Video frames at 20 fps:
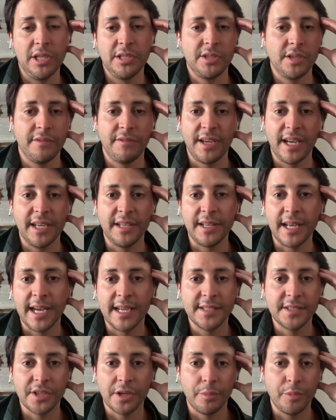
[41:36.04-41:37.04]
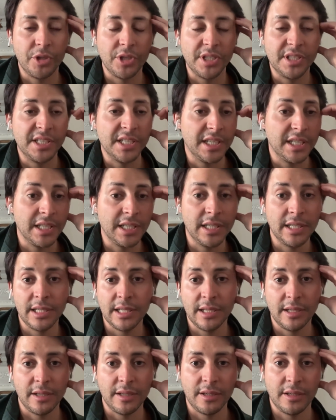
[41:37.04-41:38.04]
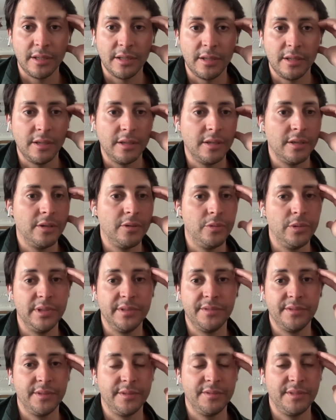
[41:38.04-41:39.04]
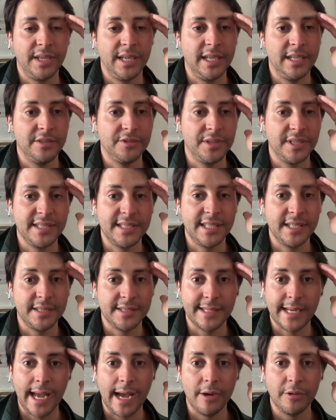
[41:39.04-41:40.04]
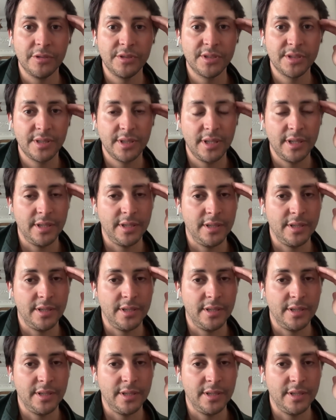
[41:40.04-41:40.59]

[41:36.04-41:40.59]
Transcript: a very nice community with very interesting scouts,